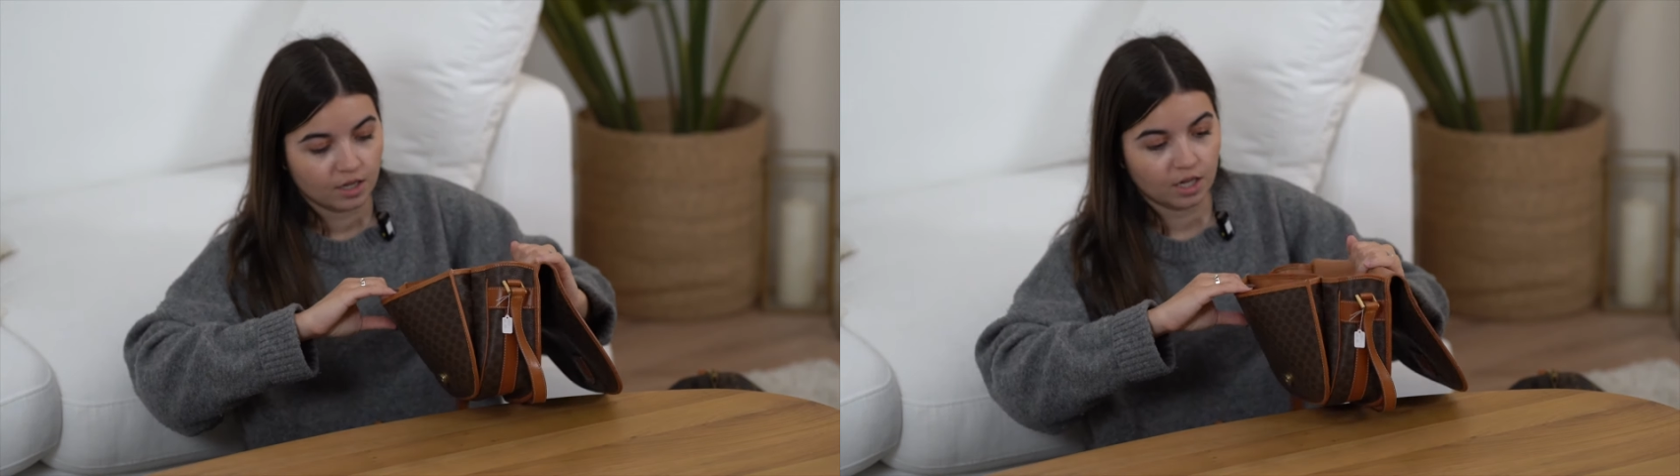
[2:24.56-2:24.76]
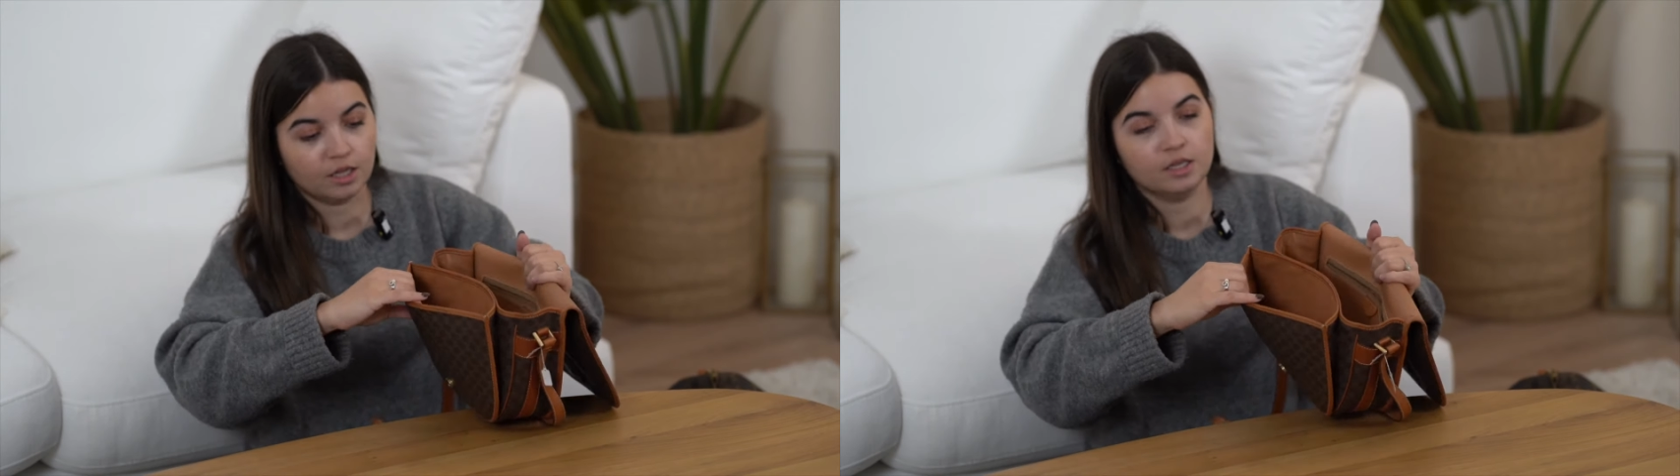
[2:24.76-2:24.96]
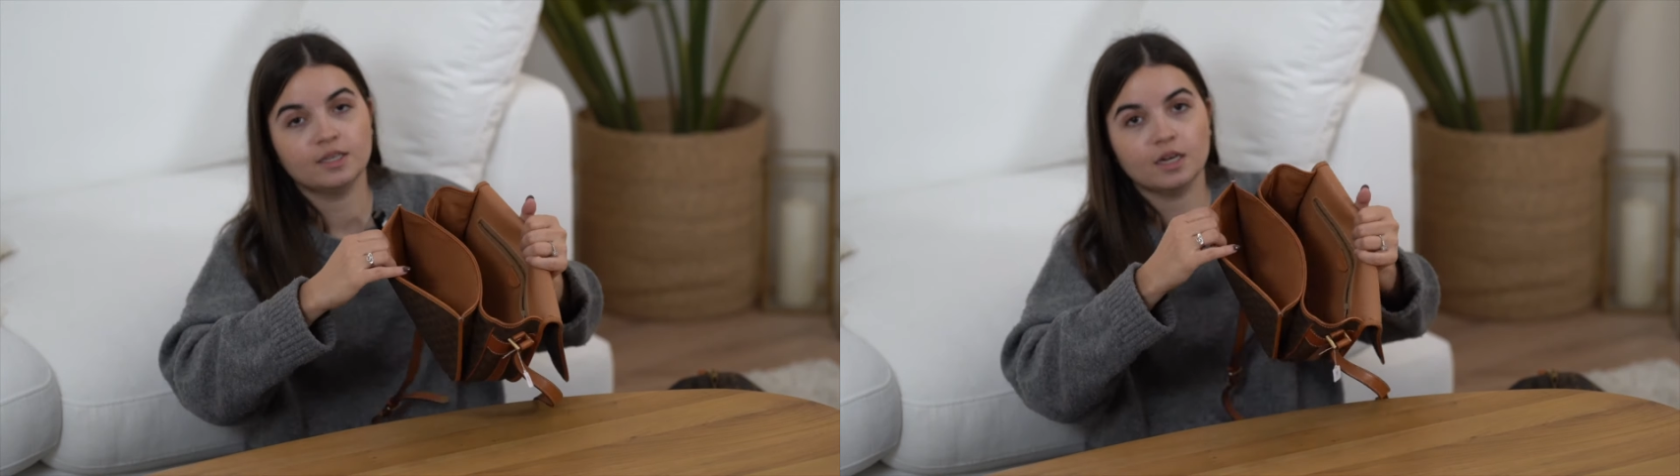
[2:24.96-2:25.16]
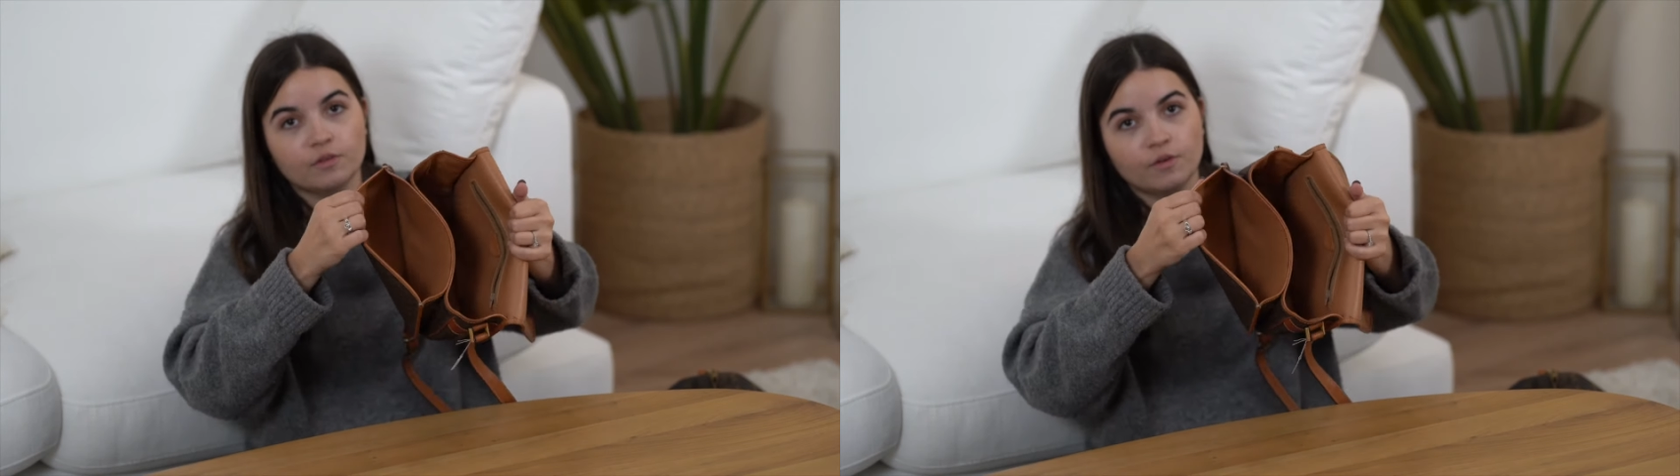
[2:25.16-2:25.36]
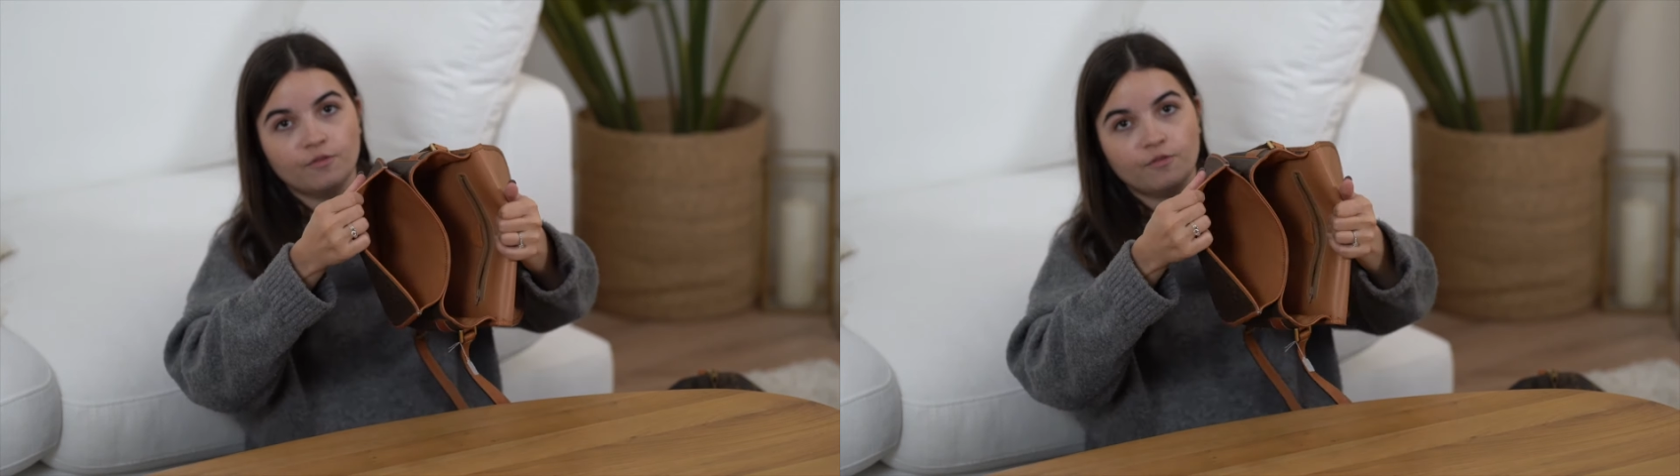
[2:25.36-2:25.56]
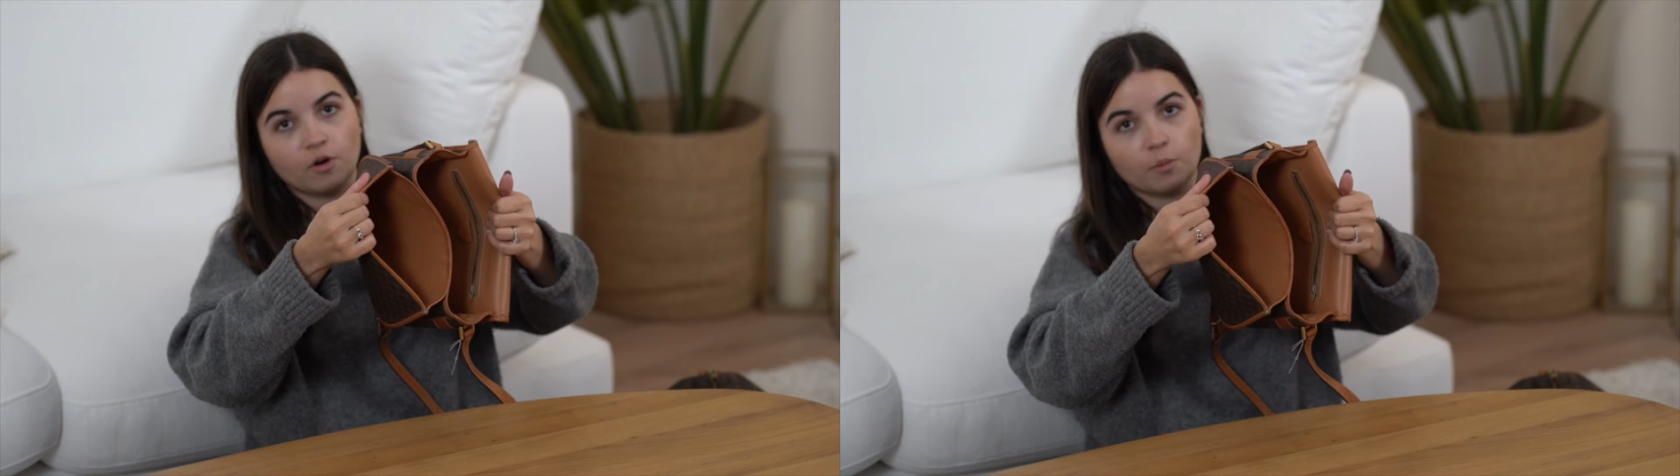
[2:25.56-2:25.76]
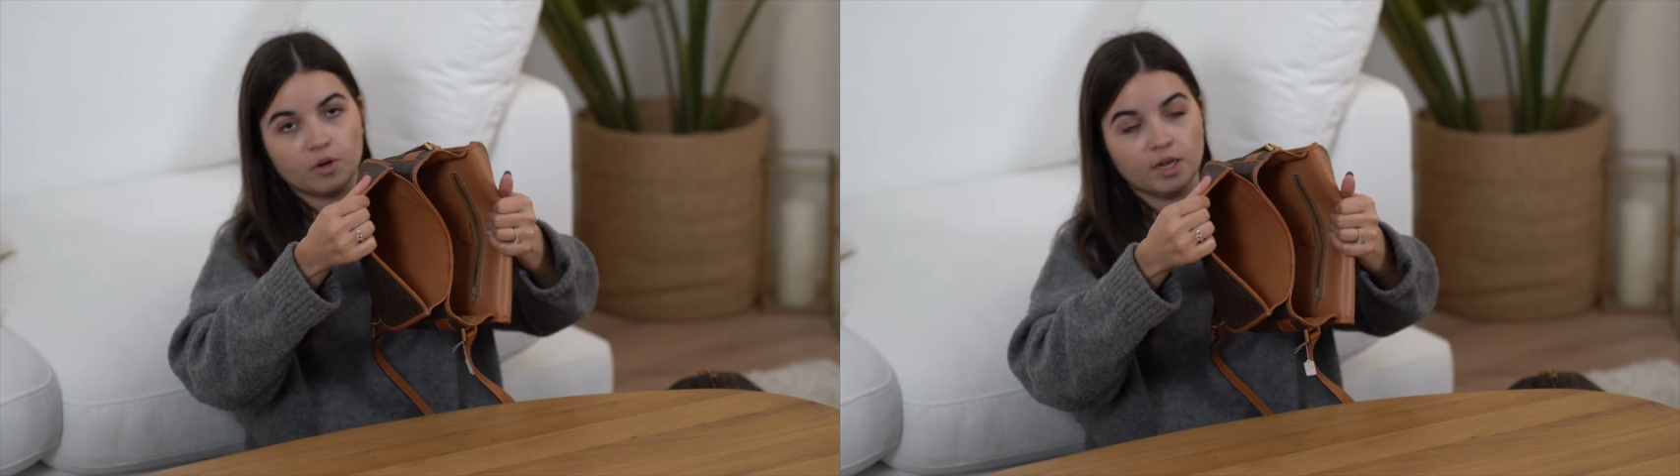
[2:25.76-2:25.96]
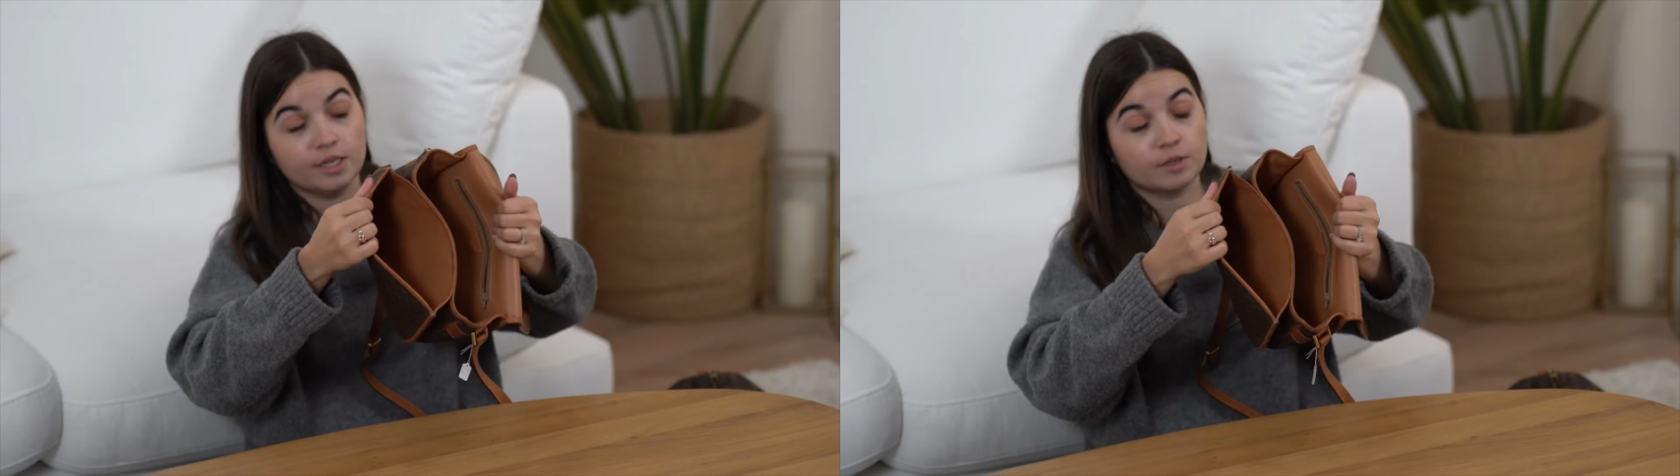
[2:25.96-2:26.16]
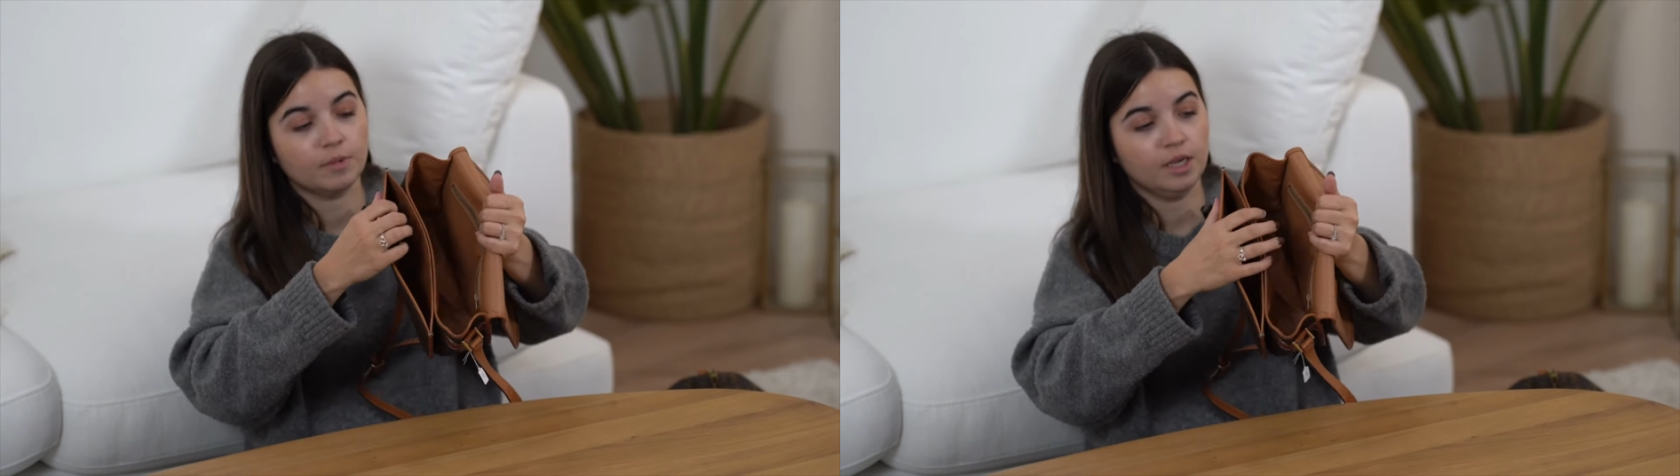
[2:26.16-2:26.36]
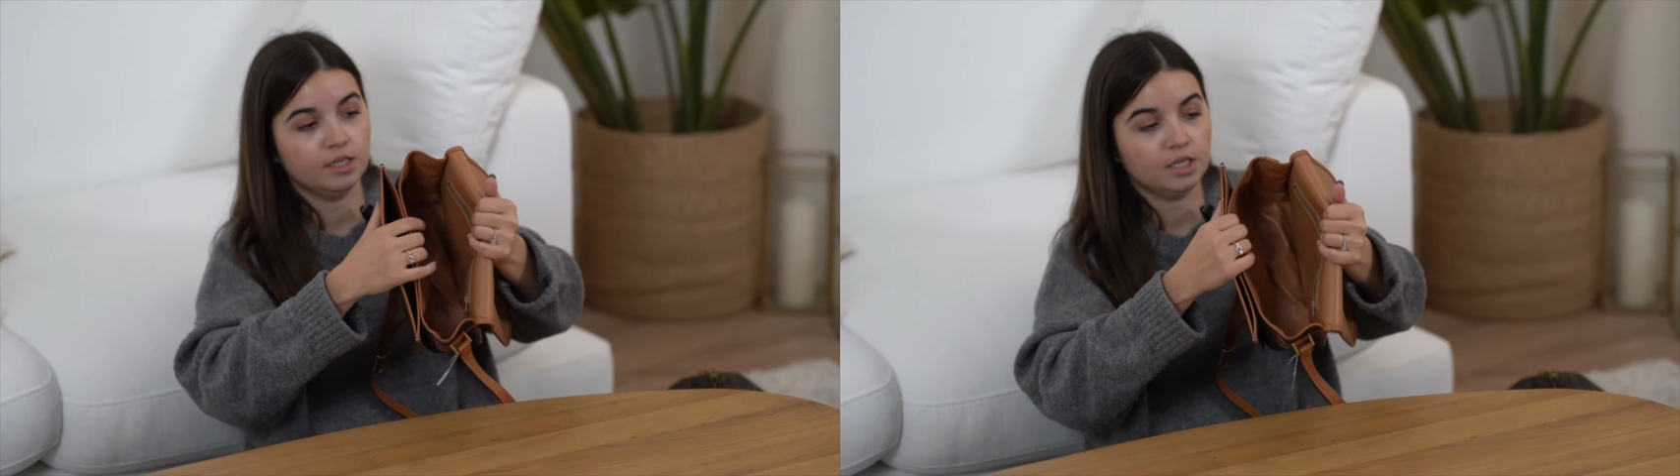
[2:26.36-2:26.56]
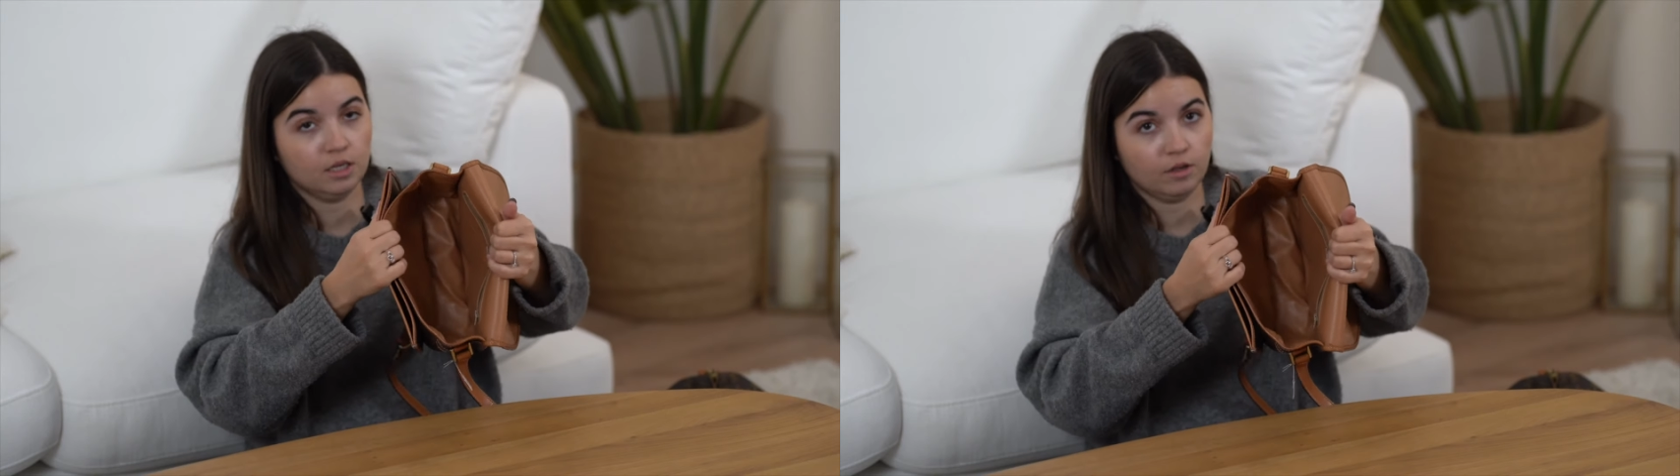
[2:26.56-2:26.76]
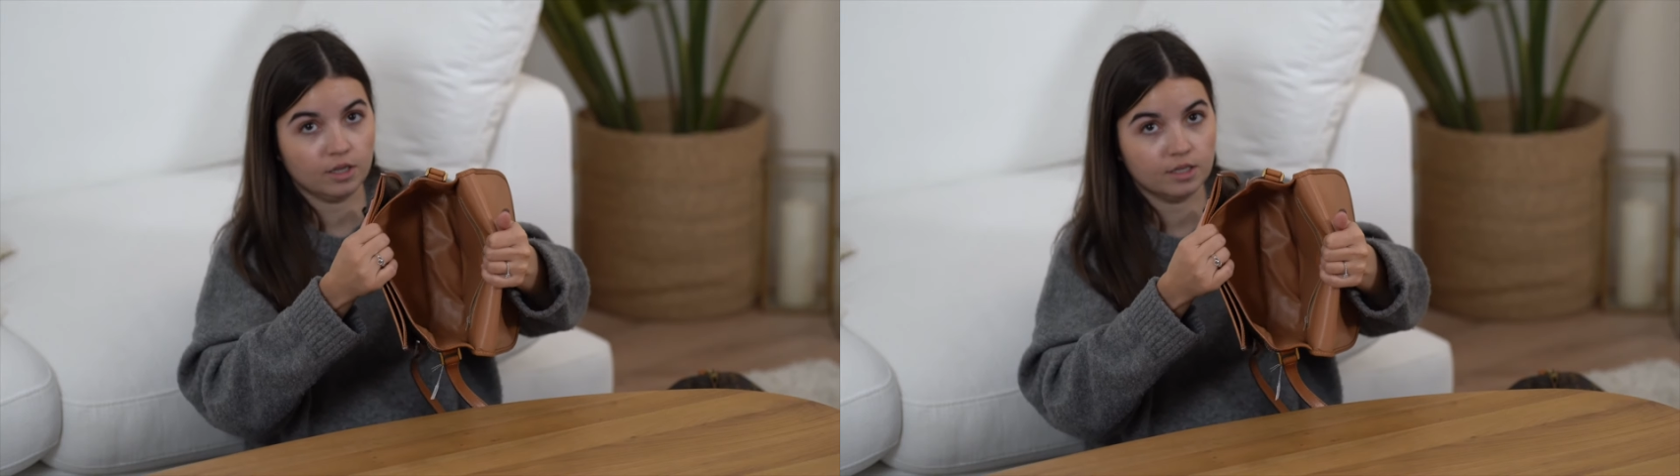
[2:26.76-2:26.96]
like the inside of the front pocket is amazing.